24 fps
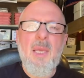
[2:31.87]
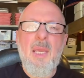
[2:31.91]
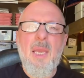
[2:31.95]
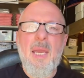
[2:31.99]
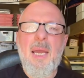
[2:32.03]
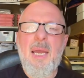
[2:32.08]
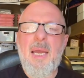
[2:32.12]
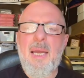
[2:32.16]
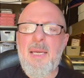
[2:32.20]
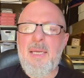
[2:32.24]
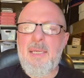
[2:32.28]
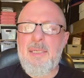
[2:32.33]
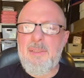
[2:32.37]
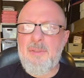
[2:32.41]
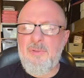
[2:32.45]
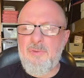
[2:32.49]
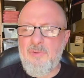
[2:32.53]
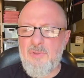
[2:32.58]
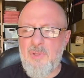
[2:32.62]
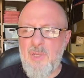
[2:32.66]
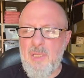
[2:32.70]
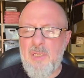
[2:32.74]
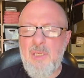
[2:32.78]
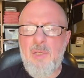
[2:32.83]

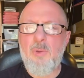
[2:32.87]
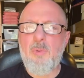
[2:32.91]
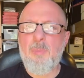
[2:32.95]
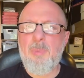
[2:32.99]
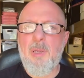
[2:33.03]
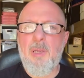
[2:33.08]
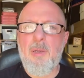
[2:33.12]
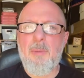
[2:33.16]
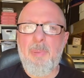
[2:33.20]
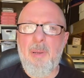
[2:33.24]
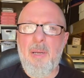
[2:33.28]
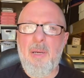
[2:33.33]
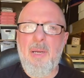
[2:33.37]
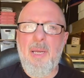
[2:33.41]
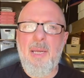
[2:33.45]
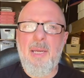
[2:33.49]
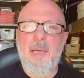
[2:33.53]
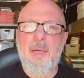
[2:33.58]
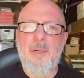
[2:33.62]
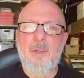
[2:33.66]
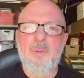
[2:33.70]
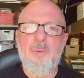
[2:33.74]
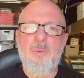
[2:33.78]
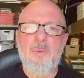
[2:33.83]
and a little bit about
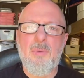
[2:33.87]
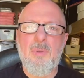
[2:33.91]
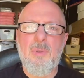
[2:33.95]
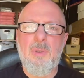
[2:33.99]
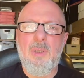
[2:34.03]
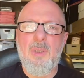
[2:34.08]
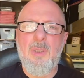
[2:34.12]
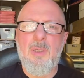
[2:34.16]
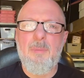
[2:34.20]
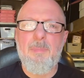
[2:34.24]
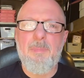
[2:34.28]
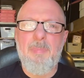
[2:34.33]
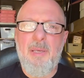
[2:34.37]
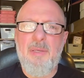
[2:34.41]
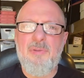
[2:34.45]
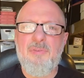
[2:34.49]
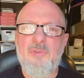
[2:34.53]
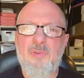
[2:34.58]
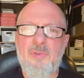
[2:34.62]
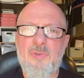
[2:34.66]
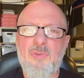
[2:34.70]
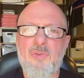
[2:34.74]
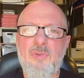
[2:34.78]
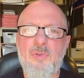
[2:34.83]
how
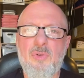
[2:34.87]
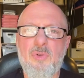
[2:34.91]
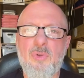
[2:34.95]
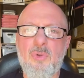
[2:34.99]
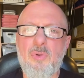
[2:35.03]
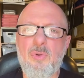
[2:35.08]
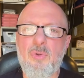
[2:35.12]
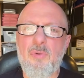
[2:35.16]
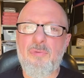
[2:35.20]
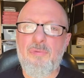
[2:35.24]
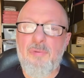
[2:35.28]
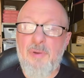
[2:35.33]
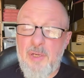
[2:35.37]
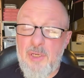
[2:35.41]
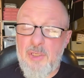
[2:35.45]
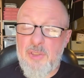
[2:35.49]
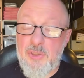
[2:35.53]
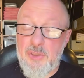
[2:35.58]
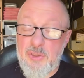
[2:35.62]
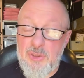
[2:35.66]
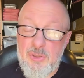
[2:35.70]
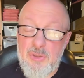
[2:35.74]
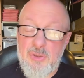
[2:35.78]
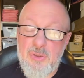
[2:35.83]
best to
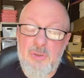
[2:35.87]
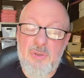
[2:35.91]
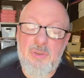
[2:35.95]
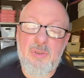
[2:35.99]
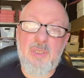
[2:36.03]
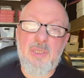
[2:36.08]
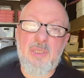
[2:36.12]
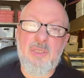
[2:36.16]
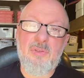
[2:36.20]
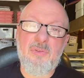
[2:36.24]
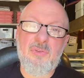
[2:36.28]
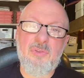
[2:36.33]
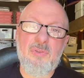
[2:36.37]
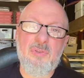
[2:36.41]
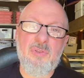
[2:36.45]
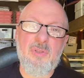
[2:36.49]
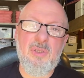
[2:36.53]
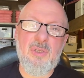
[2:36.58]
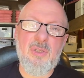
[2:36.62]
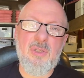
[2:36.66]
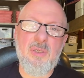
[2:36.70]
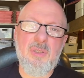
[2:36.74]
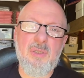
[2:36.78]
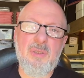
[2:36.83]
finish these
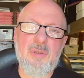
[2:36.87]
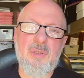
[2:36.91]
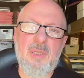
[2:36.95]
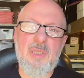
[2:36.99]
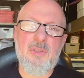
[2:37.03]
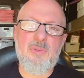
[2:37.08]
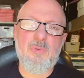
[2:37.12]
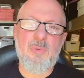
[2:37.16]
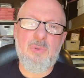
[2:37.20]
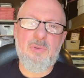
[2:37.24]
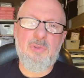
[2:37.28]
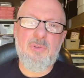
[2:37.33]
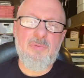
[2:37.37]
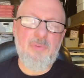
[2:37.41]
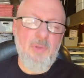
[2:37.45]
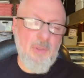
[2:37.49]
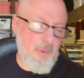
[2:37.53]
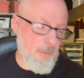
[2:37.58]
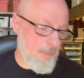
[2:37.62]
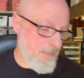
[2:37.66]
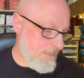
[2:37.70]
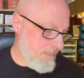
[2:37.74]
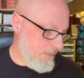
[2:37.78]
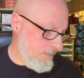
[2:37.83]
things once you've
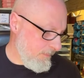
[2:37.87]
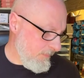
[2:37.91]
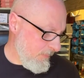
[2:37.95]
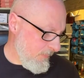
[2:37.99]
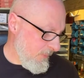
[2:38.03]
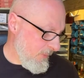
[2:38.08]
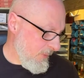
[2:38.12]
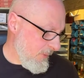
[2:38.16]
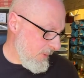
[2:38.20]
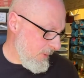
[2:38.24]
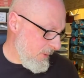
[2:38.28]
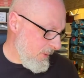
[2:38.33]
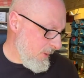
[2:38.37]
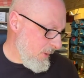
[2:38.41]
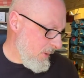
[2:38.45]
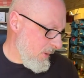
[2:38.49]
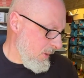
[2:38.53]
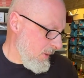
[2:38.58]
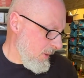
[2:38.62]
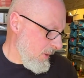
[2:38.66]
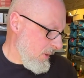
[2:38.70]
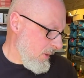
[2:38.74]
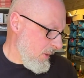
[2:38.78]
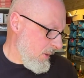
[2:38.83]
done
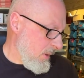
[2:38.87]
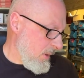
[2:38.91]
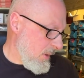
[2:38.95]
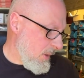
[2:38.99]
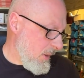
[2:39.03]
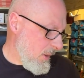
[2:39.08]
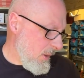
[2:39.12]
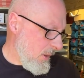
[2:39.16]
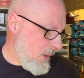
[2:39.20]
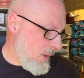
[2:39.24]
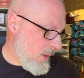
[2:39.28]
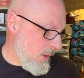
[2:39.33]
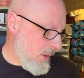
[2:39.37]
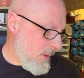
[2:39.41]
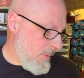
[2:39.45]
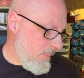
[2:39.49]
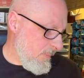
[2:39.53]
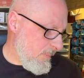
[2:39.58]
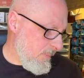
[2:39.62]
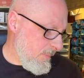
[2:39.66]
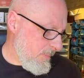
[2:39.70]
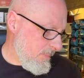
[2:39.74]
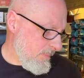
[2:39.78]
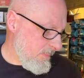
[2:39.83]

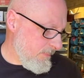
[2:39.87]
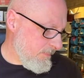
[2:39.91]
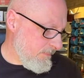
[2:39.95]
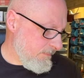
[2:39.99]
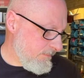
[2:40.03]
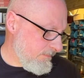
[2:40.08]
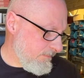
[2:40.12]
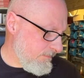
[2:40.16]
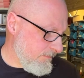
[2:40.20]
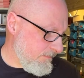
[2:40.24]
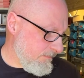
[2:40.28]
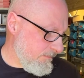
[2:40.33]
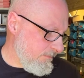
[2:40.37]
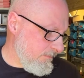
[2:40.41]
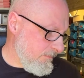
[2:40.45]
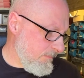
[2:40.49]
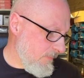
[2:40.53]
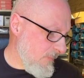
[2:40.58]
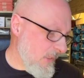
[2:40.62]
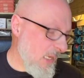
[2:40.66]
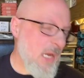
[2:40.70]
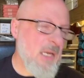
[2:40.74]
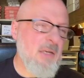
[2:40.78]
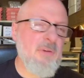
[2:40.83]
them,
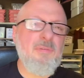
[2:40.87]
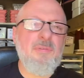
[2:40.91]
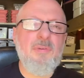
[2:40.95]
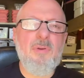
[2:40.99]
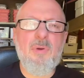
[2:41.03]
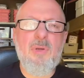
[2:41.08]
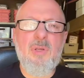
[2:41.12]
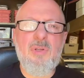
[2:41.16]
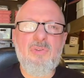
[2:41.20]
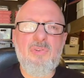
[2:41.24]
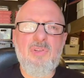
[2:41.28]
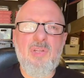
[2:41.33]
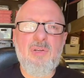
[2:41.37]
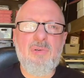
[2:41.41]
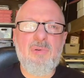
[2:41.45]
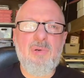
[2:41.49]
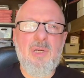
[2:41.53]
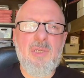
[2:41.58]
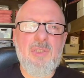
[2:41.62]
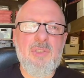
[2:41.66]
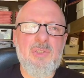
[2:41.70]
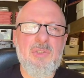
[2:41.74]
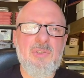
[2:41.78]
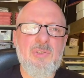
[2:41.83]
and a few
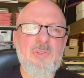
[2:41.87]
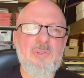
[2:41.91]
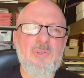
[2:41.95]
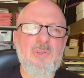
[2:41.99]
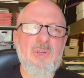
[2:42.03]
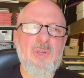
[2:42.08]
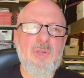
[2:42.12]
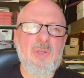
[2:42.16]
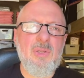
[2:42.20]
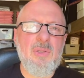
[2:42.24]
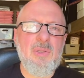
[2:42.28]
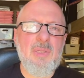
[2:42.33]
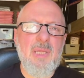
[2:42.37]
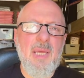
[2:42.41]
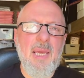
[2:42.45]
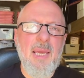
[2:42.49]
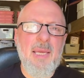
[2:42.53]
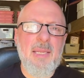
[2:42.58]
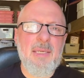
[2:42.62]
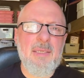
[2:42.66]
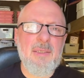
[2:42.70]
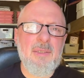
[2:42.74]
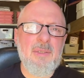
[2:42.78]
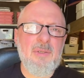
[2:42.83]
considerations at the
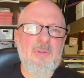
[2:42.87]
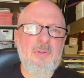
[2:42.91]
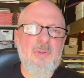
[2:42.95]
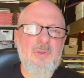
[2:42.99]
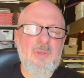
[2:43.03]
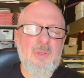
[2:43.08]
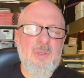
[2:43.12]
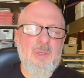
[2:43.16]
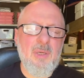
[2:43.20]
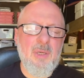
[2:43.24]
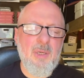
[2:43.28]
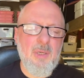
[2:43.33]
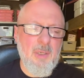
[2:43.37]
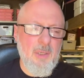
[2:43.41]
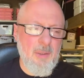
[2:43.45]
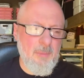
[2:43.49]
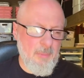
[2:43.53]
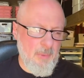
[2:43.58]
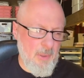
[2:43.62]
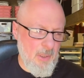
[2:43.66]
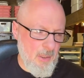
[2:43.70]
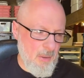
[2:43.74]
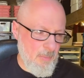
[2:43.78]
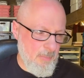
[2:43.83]
end
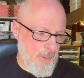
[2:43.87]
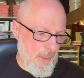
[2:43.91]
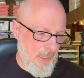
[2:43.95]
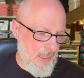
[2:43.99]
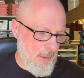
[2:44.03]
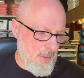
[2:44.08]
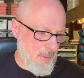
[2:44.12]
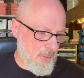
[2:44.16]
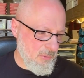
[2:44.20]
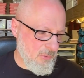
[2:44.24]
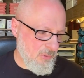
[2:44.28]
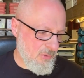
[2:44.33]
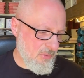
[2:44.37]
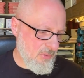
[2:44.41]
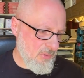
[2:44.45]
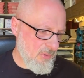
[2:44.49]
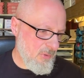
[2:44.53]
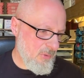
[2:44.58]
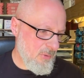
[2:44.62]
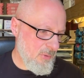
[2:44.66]
about